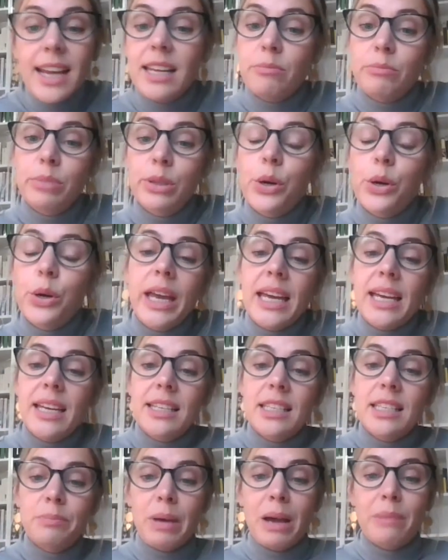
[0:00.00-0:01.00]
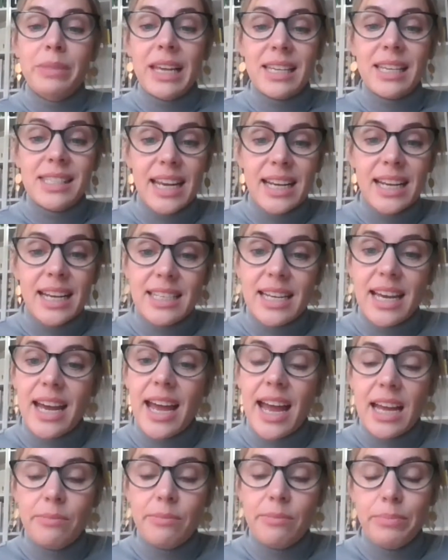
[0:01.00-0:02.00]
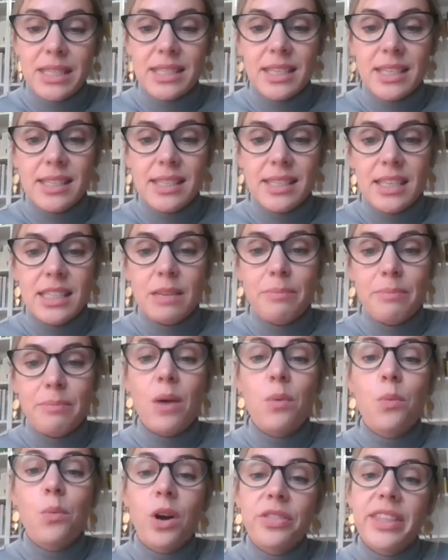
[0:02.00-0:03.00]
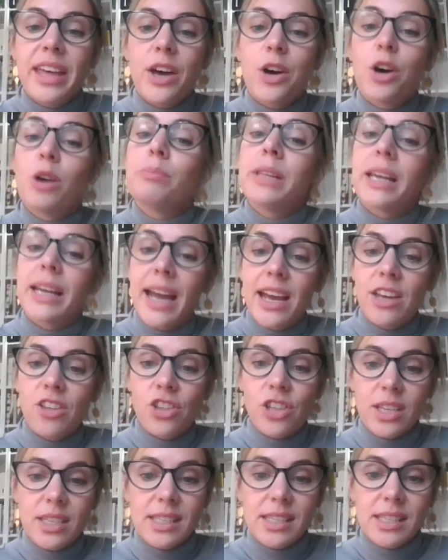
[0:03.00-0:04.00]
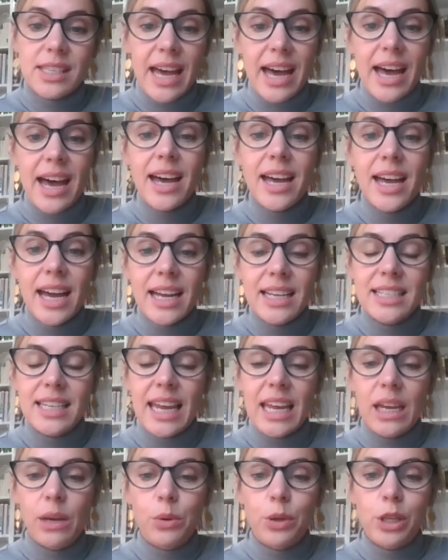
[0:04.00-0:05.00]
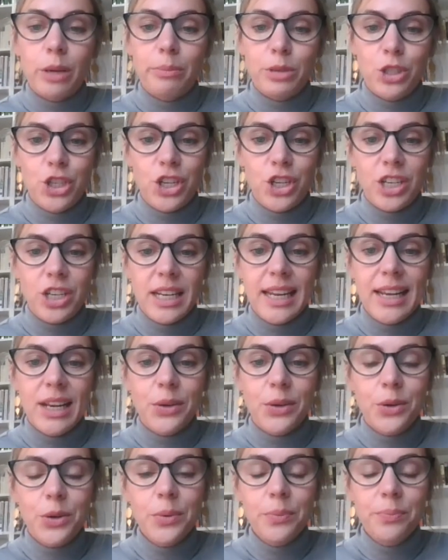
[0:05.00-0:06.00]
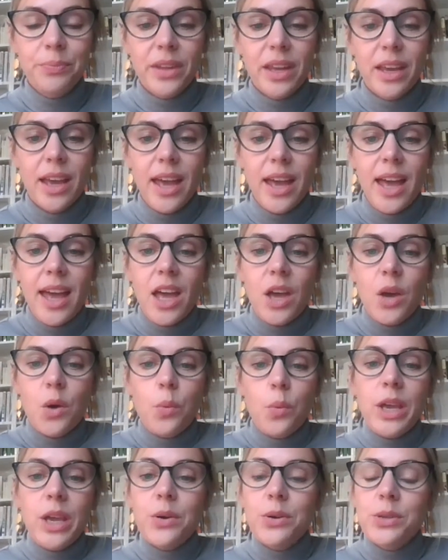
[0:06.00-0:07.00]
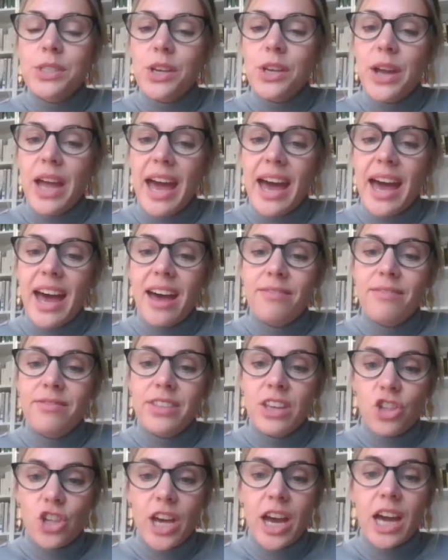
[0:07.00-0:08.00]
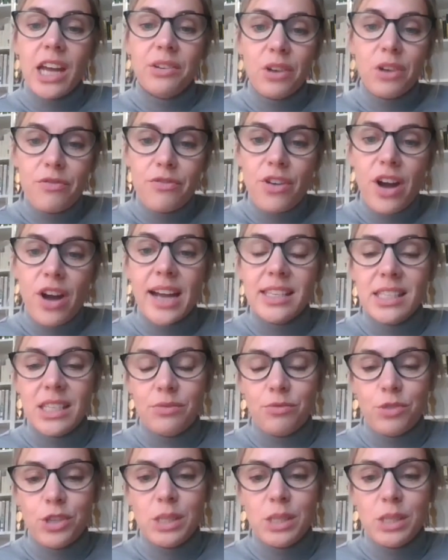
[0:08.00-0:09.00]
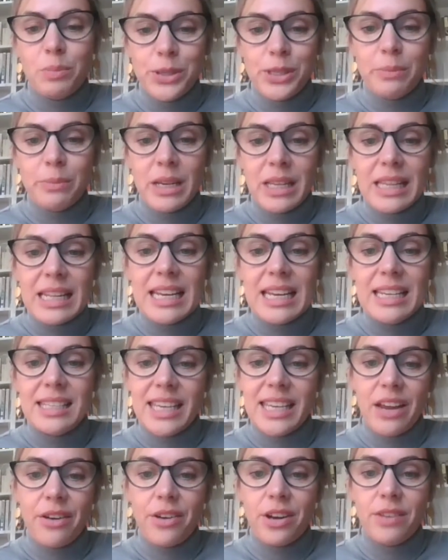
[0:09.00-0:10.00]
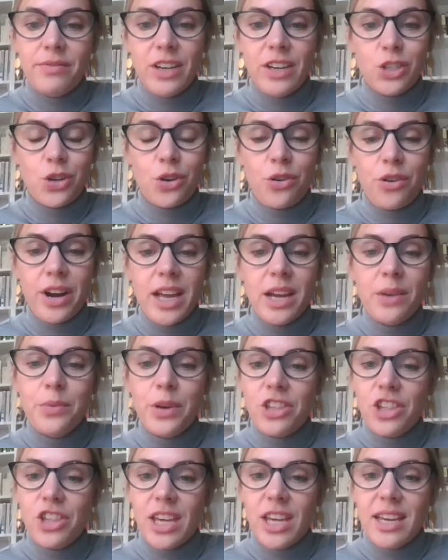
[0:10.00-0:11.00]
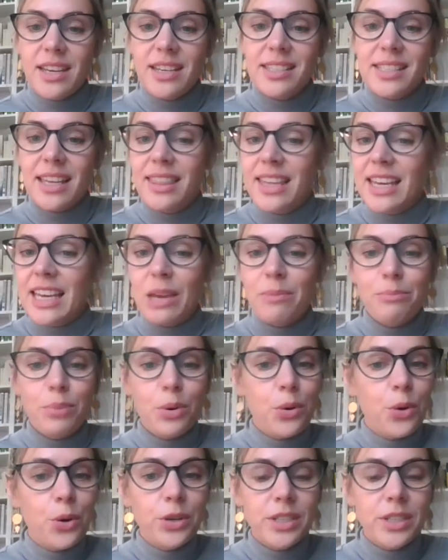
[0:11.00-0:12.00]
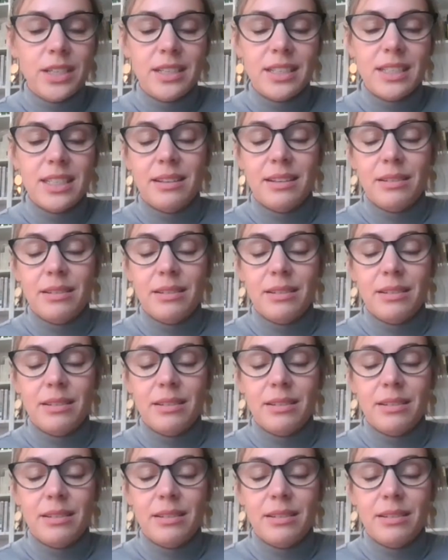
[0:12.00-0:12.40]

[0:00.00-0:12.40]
employers, public sector and businesses about what their obligations are under equal opportunity law. We also have the Charter of Rights and Responsibilities here in Victoria, which is, I think, important